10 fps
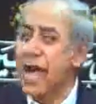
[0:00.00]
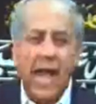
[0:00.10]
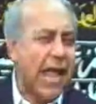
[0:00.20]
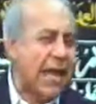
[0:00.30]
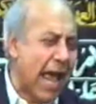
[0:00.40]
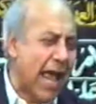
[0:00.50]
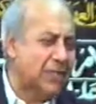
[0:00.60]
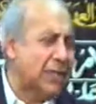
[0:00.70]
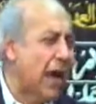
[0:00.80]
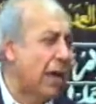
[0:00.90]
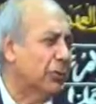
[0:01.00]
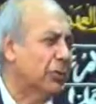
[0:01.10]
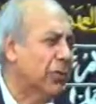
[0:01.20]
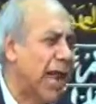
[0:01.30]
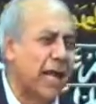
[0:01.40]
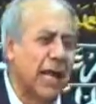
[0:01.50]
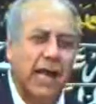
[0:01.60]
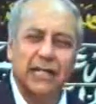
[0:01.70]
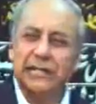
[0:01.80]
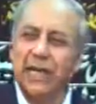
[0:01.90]
And as Imam Hussein
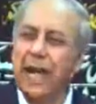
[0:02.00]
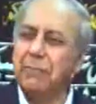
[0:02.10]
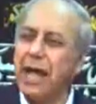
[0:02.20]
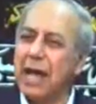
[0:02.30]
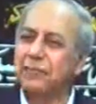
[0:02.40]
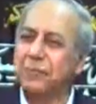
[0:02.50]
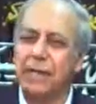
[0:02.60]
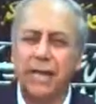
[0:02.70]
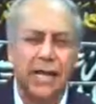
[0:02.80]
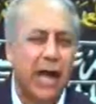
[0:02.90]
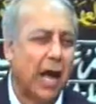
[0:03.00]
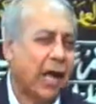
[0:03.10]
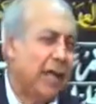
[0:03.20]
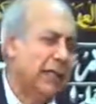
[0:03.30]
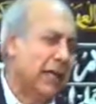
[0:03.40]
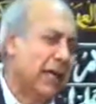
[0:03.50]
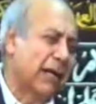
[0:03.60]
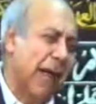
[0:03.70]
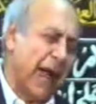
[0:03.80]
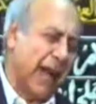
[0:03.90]
salam left Medina, the
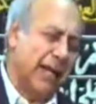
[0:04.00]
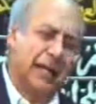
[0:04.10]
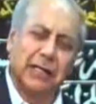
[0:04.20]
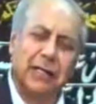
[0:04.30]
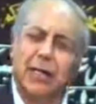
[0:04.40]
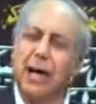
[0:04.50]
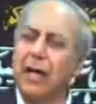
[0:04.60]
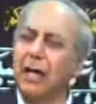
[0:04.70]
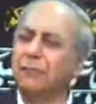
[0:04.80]
crying little girl